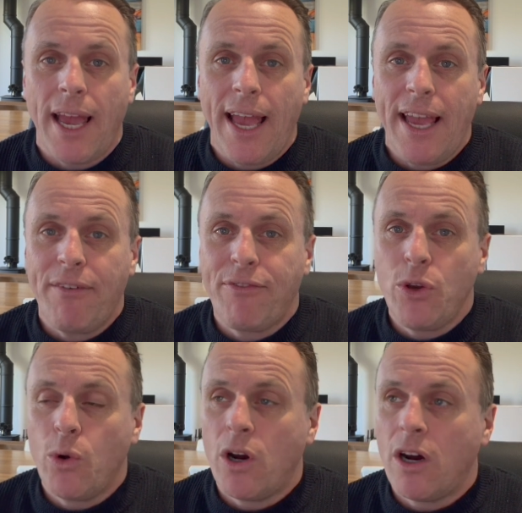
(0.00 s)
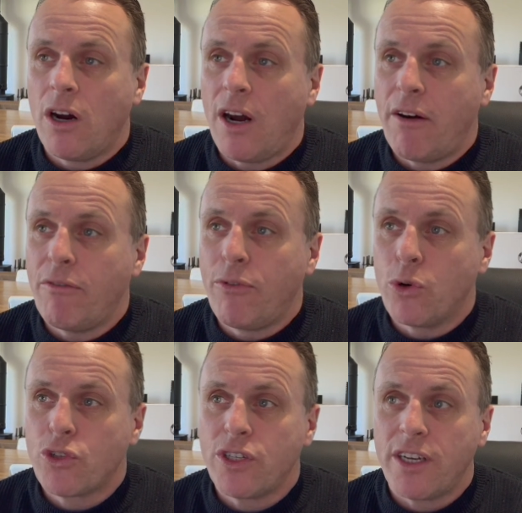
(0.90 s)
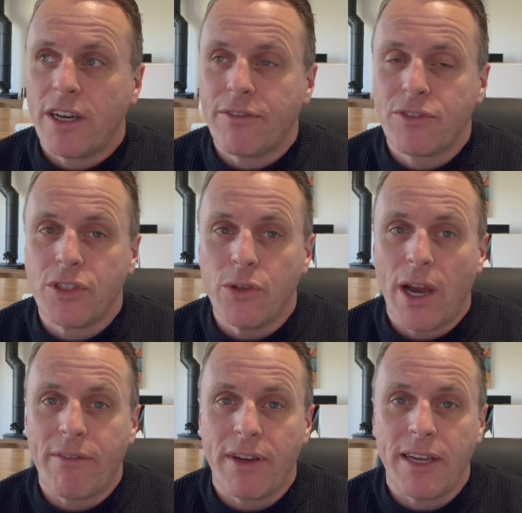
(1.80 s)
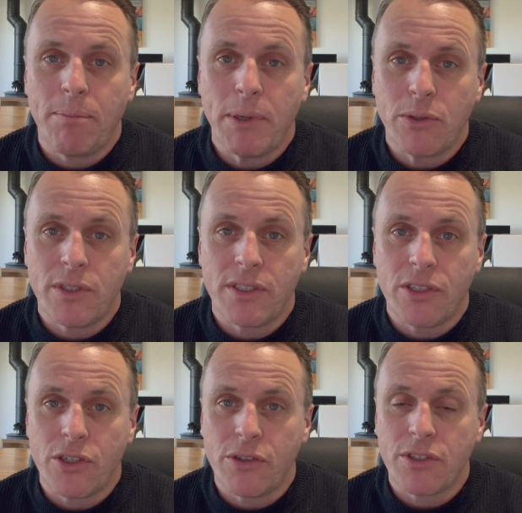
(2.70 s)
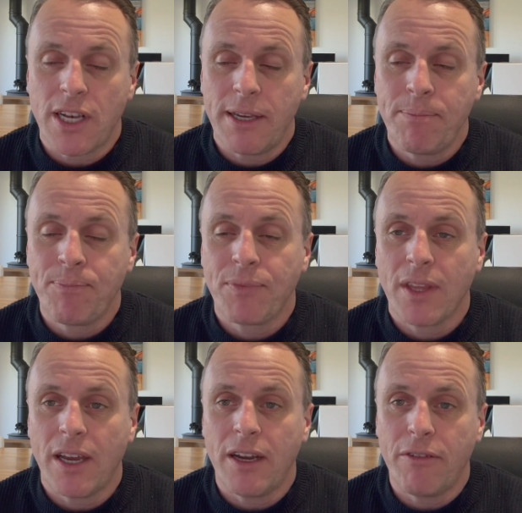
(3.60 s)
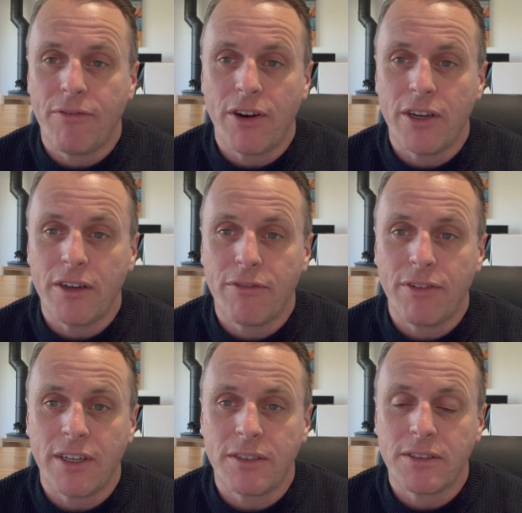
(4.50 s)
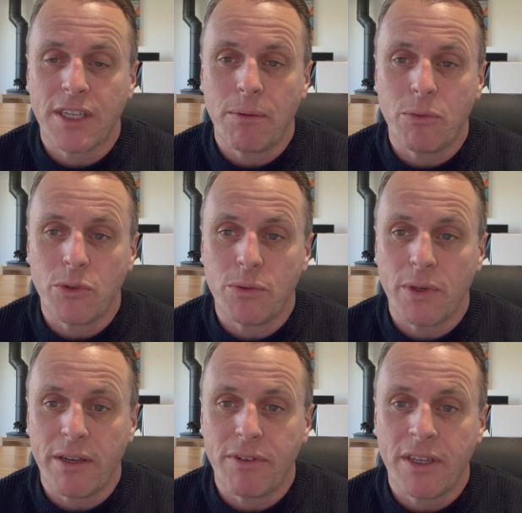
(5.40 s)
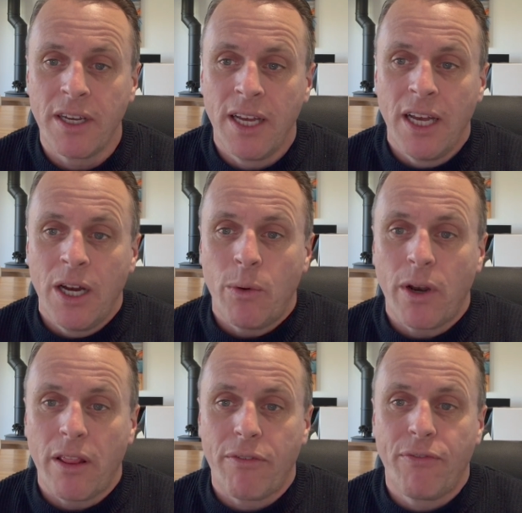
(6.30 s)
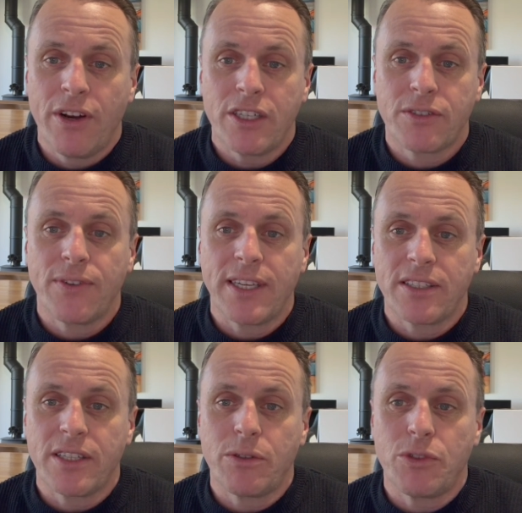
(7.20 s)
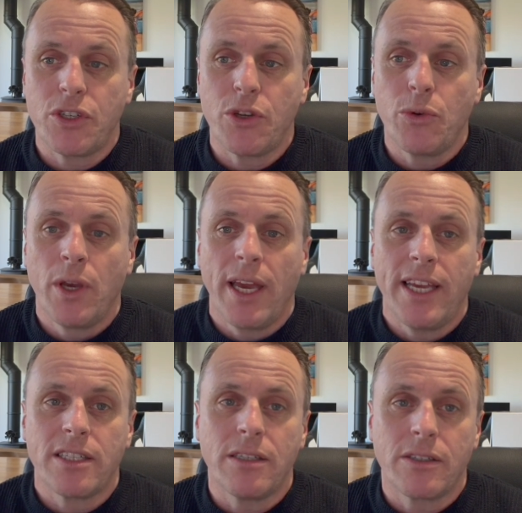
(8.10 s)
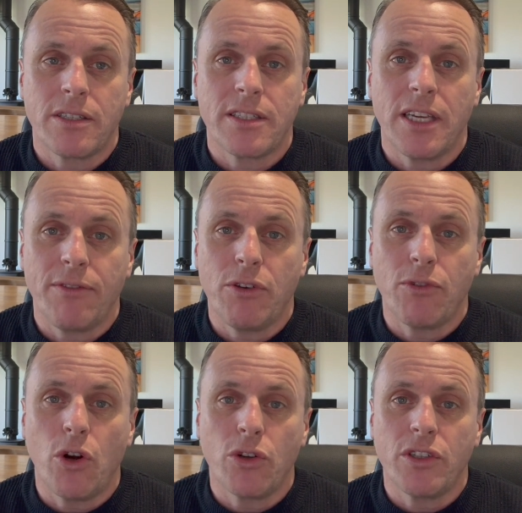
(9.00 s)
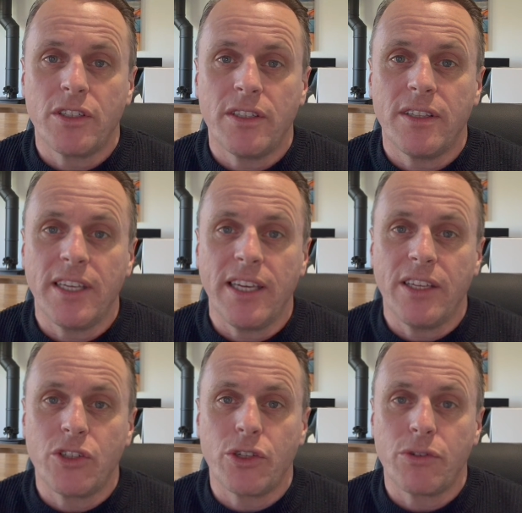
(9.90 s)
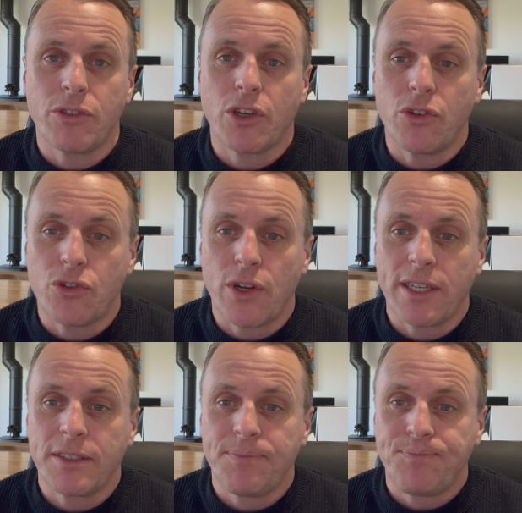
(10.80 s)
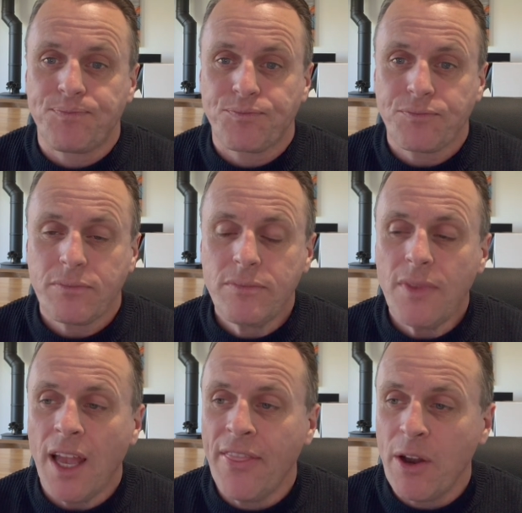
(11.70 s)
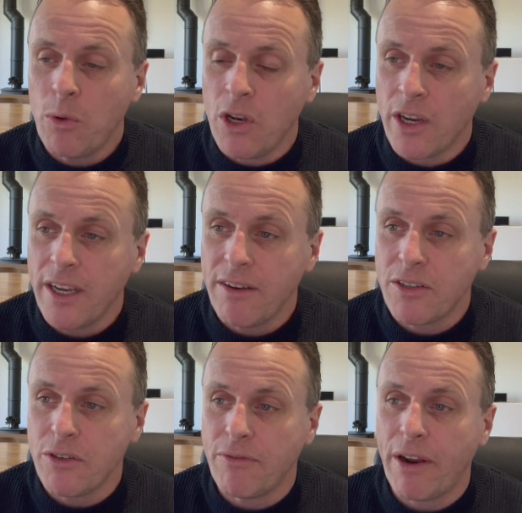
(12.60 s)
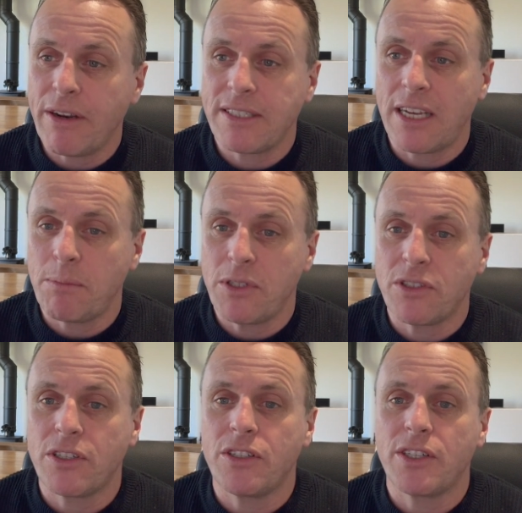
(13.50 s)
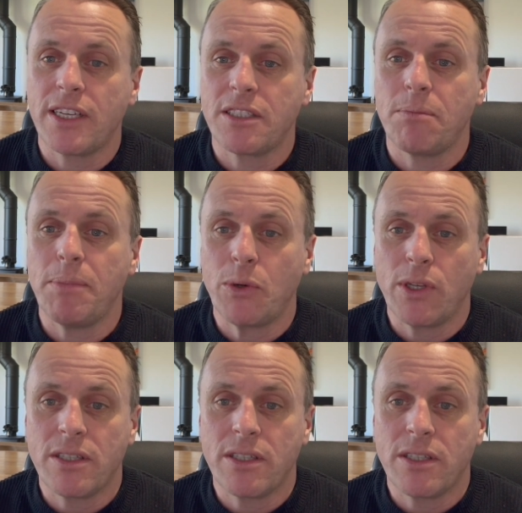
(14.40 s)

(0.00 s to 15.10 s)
If you are unfortunate enough to have a buildings insurance claim, fire, flood, escape water, whatever, one of the first things they'll do is look to see if you've honoured the insurance contract. They will look into various elements such as the building